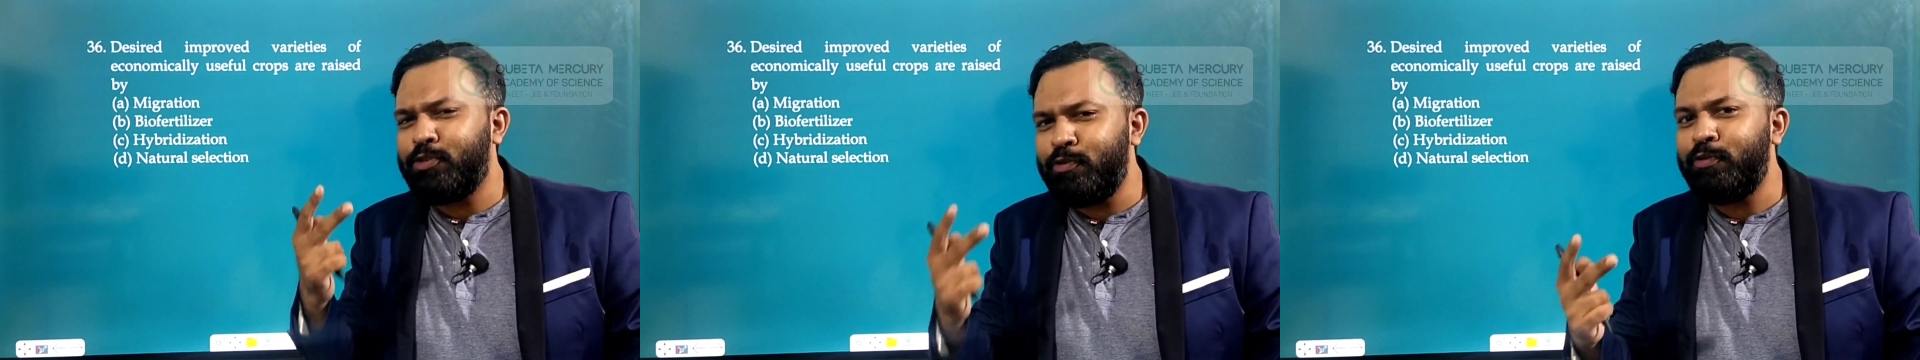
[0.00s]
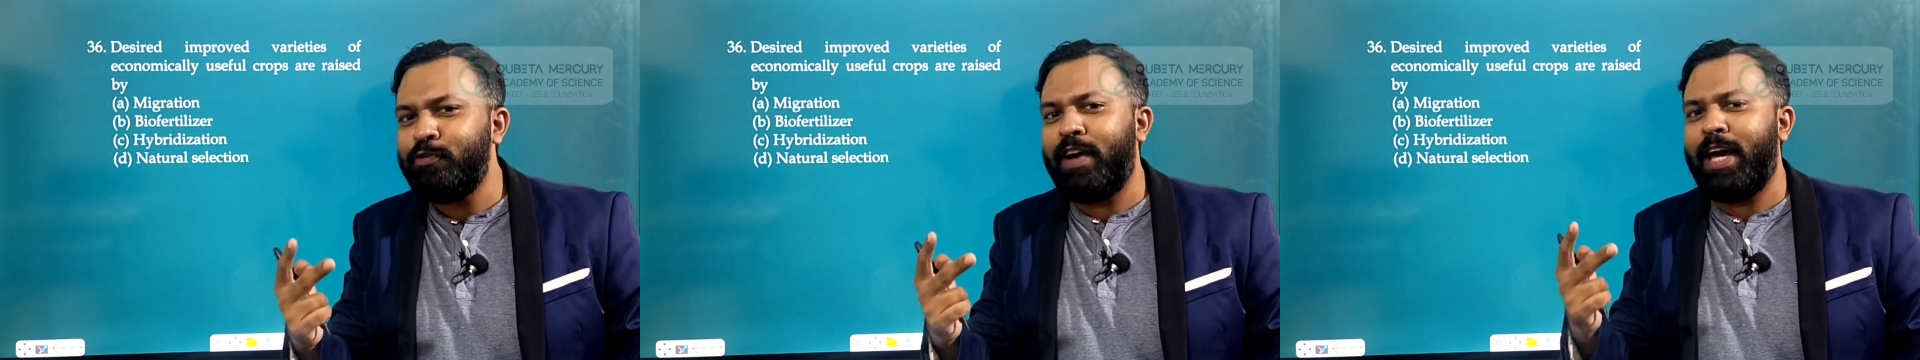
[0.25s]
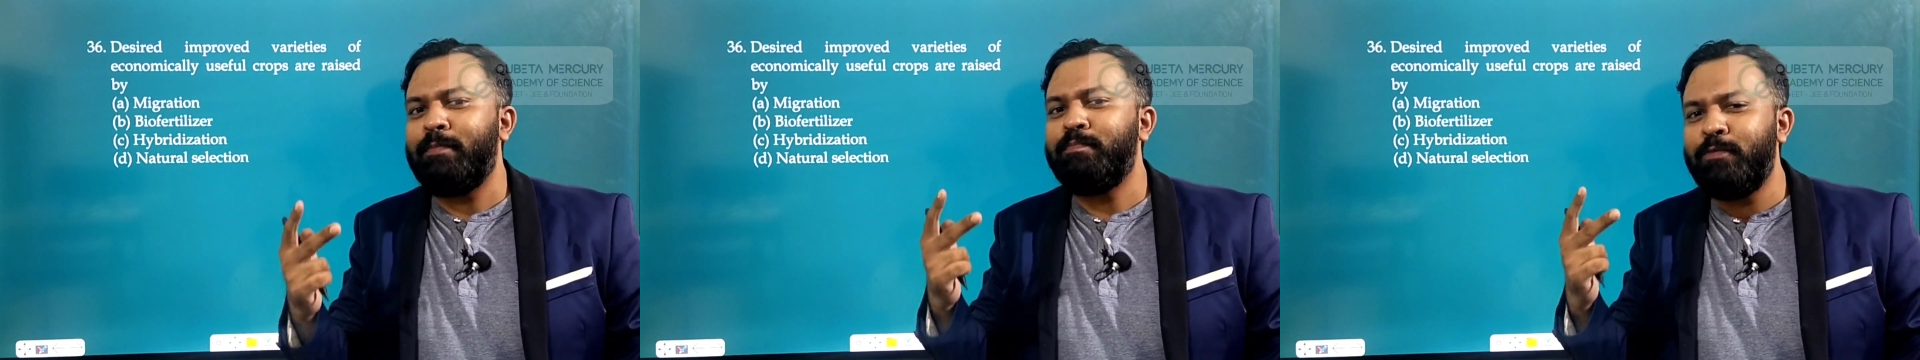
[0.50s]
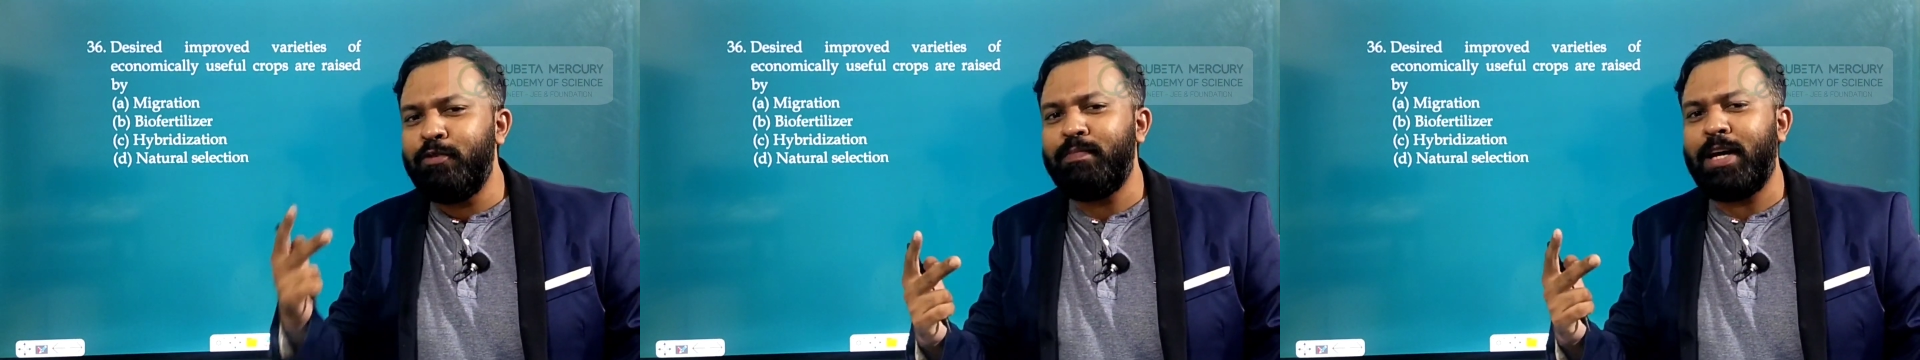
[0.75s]
two-way
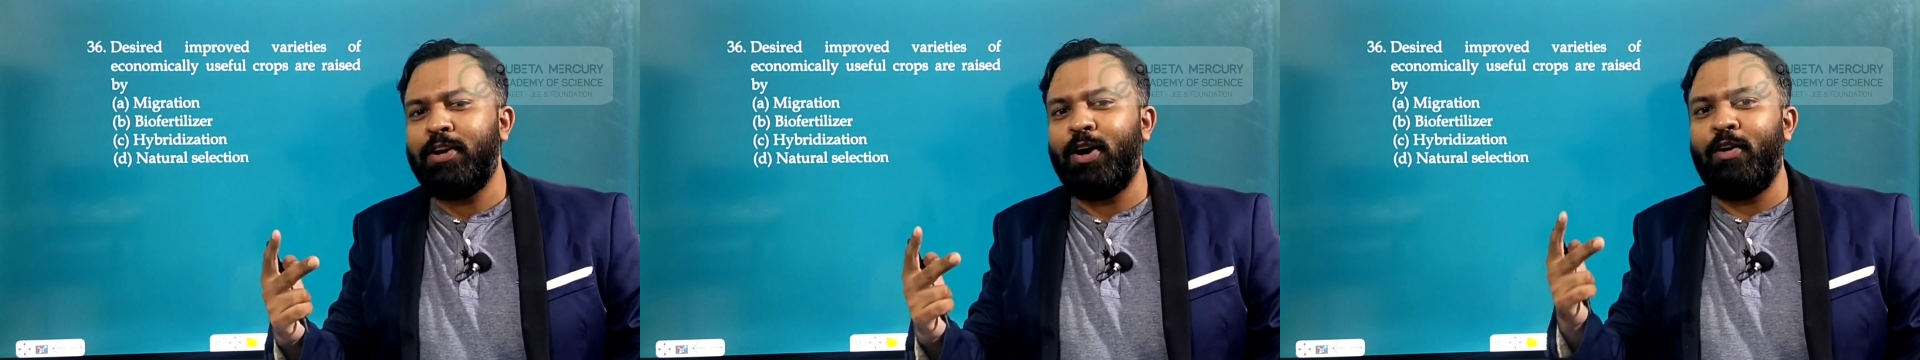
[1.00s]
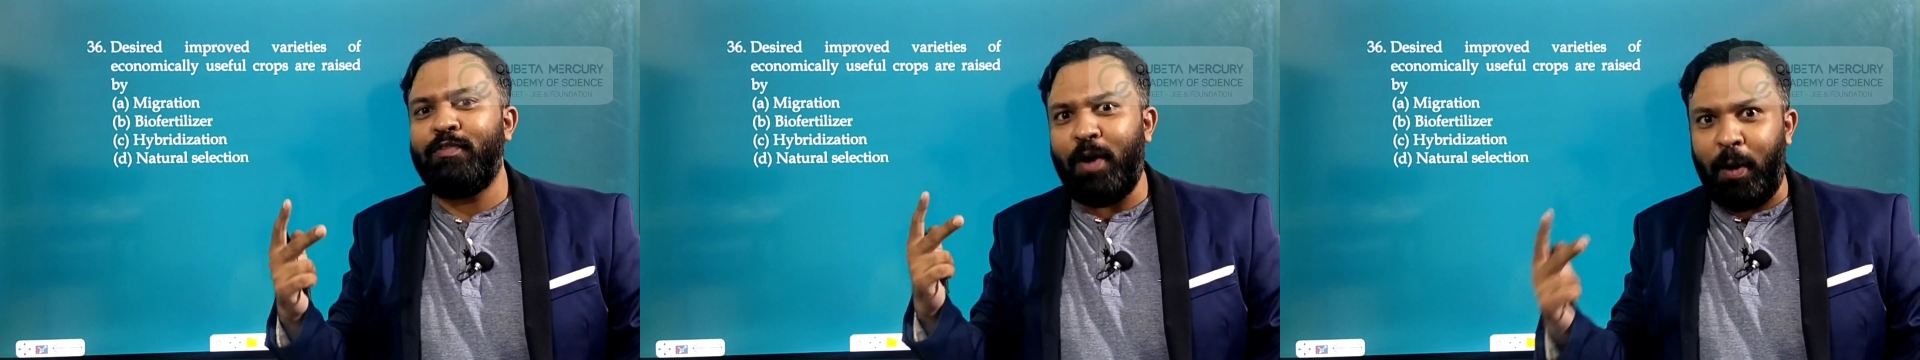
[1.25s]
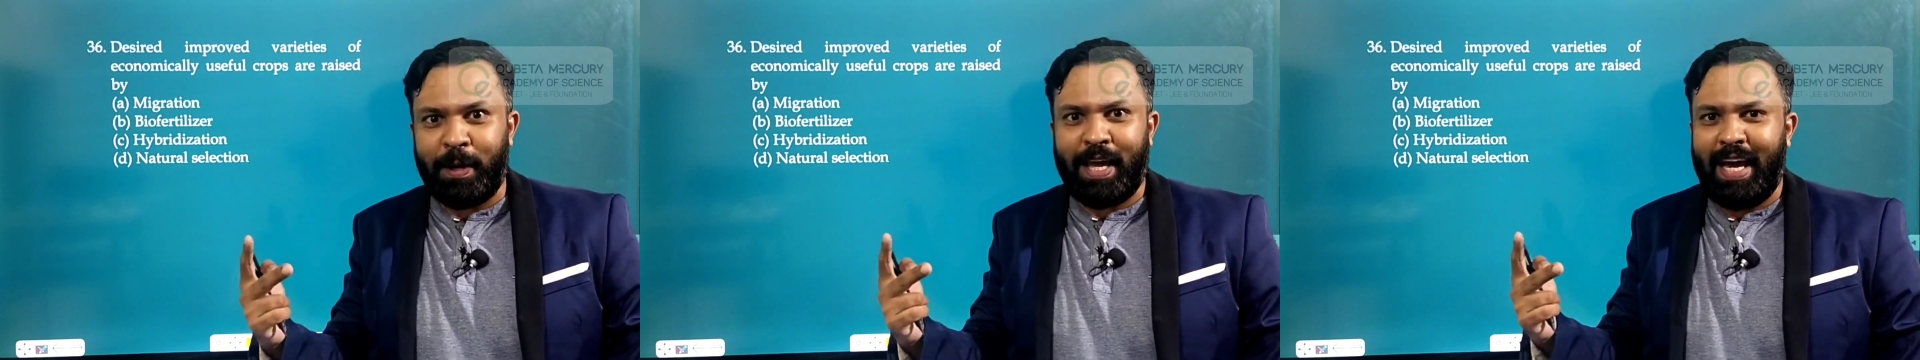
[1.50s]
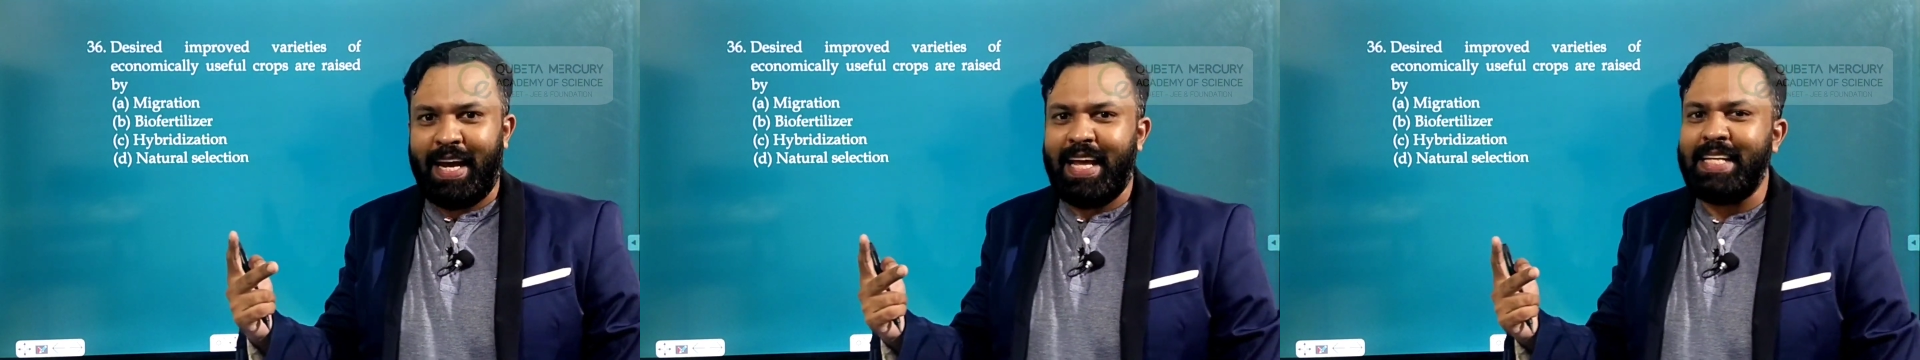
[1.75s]
movement of
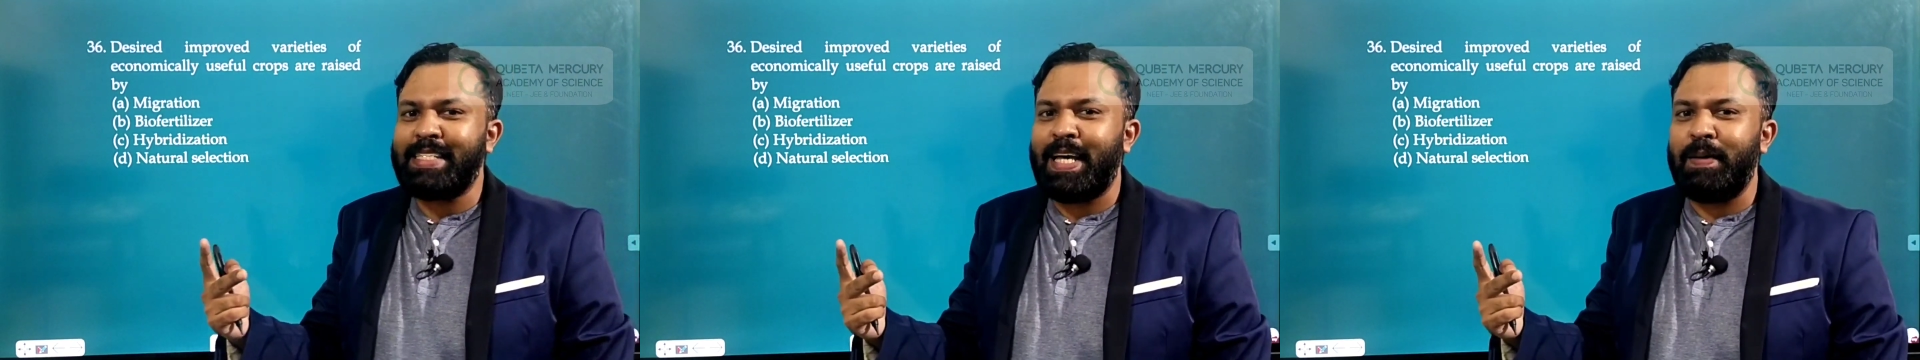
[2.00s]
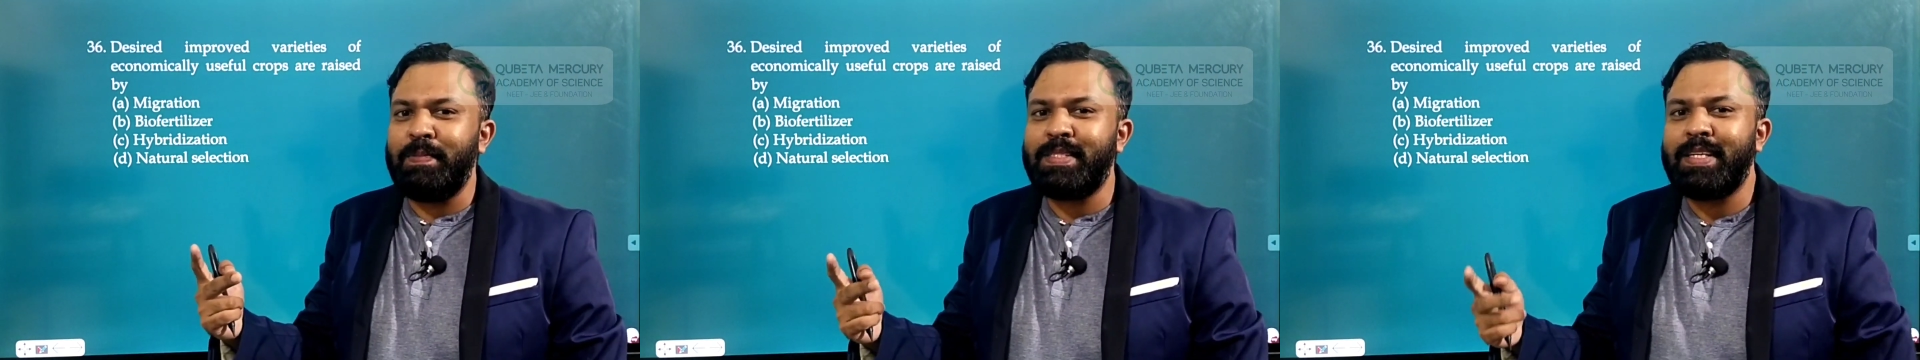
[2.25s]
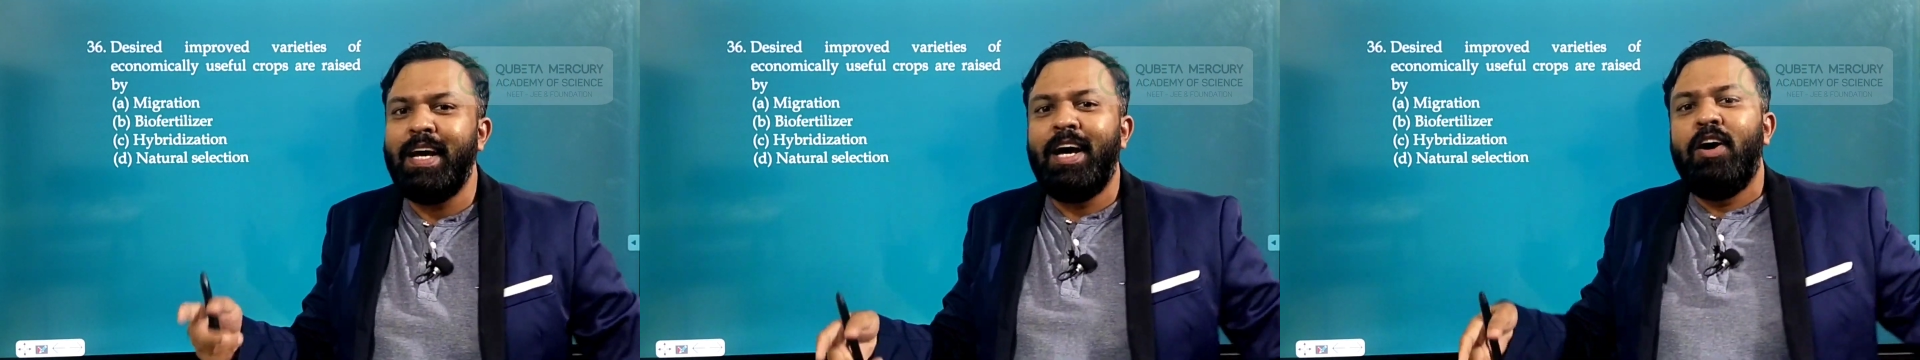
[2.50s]
organisms